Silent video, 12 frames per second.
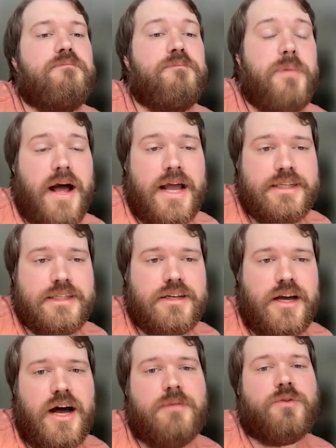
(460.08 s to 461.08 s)
But
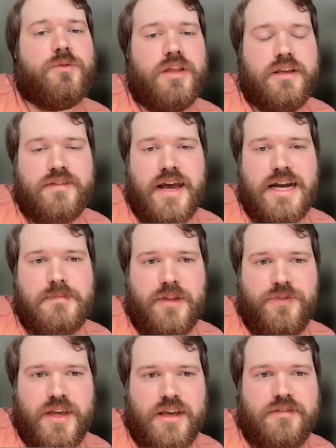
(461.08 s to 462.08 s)
we're really excited
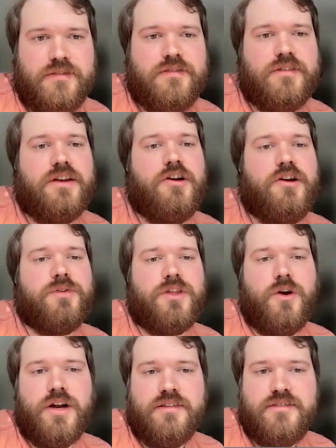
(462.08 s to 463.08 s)
about this and hope with the
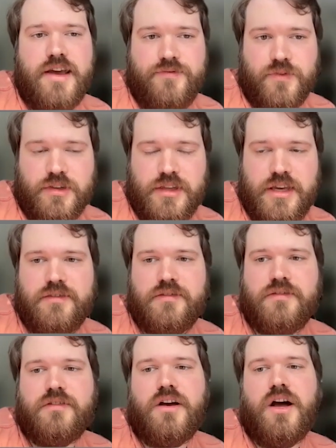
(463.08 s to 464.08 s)
0.7
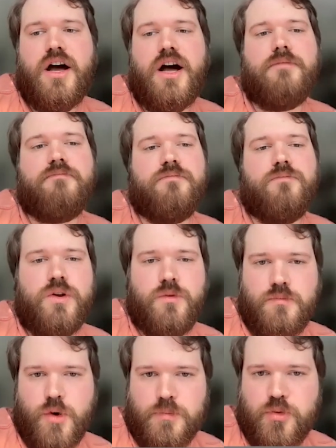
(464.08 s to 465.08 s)
release, we
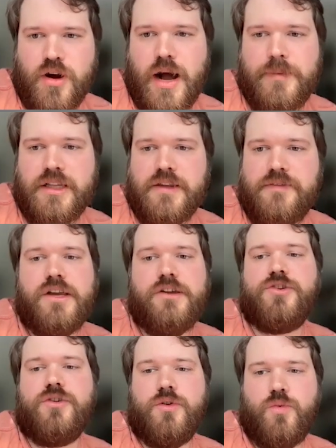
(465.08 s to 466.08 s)
will more prominently
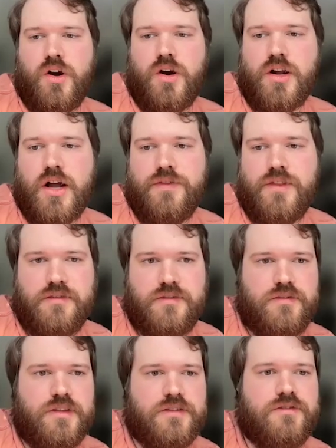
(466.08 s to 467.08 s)
feature the work on
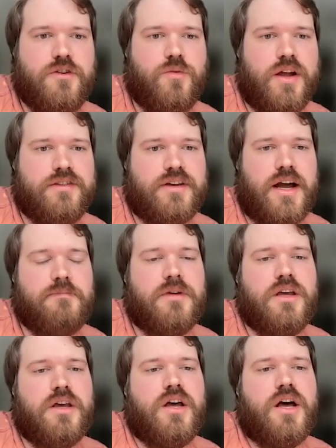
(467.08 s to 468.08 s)
this new runtime.
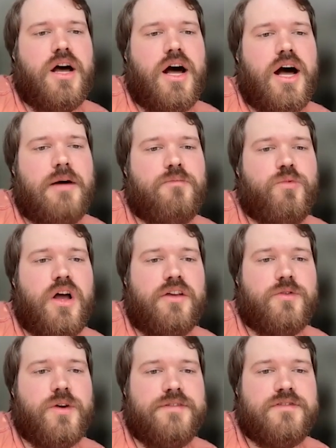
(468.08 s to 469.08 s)
We
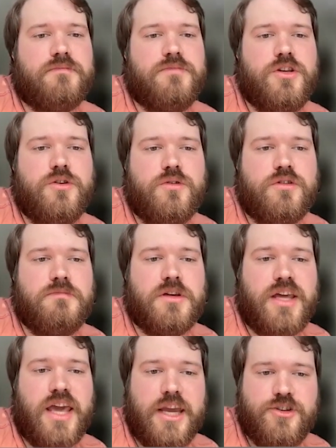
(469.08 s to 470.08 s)
also have some new
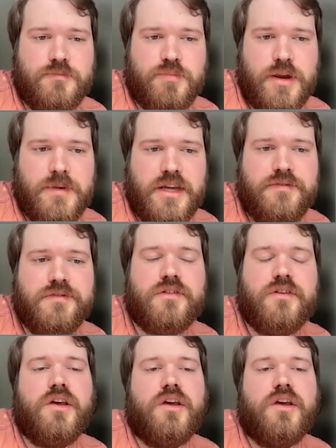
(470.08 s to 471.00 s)
communication primitives.